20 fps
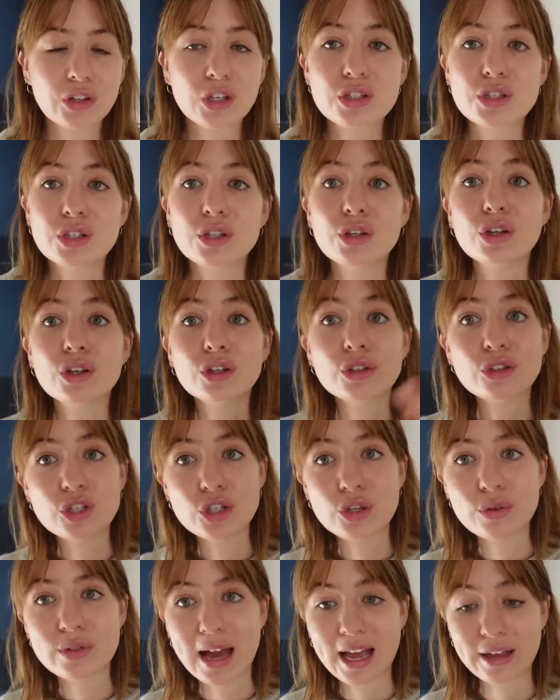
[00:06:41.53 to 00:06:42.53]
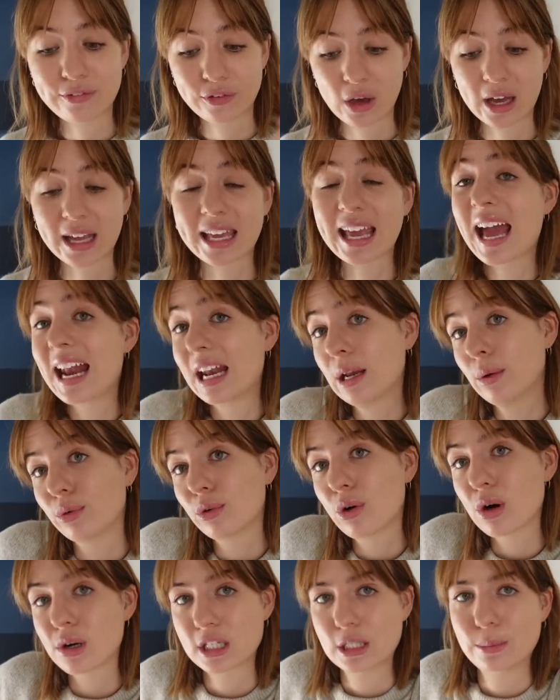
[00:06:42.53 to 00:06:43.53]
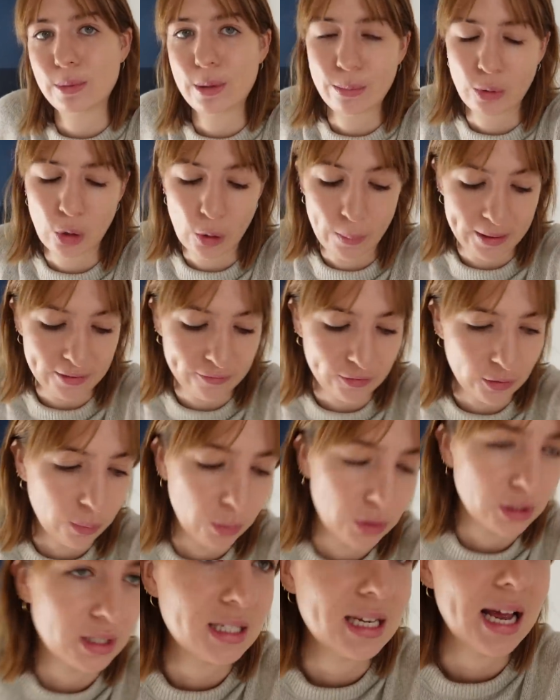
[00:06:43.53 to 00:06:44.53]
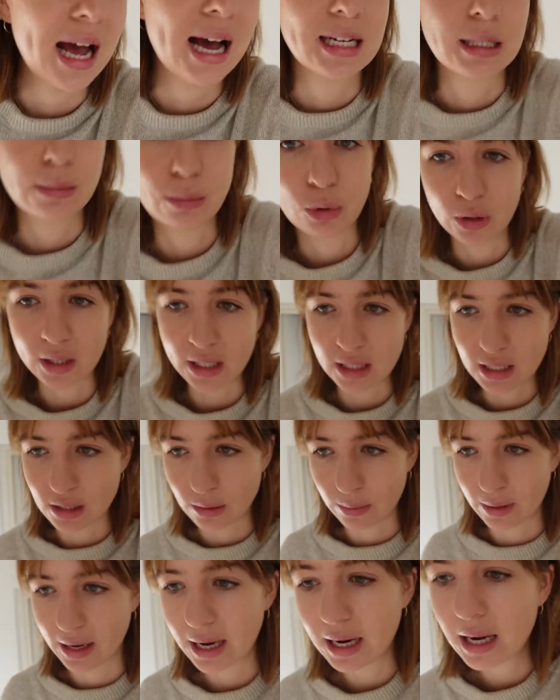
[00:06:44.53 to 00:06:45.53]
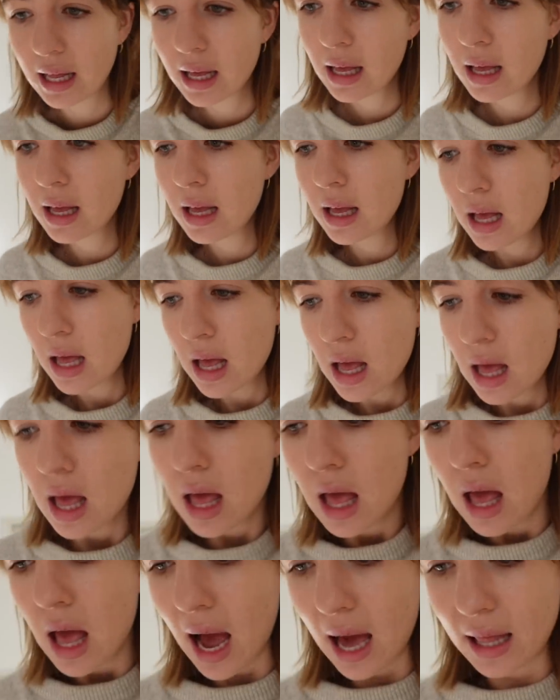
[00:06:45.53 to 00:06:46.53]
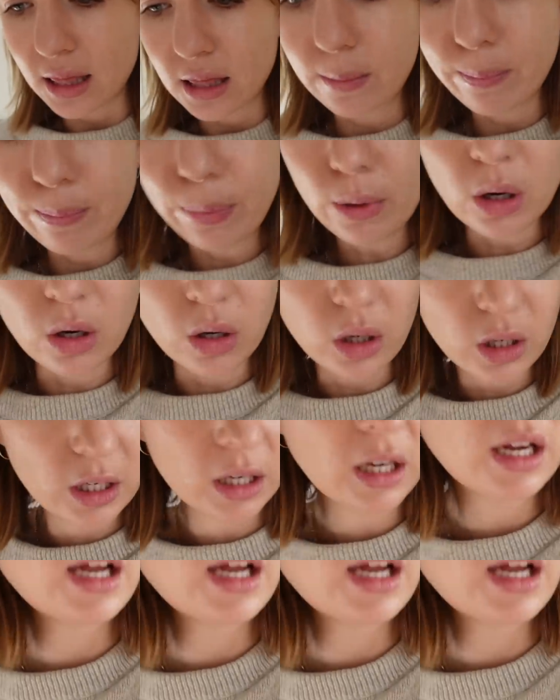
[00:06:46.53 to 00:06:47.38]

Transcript: So you can do that. Again, it would cost a bit more, but if you wanted to add more into it. And the book,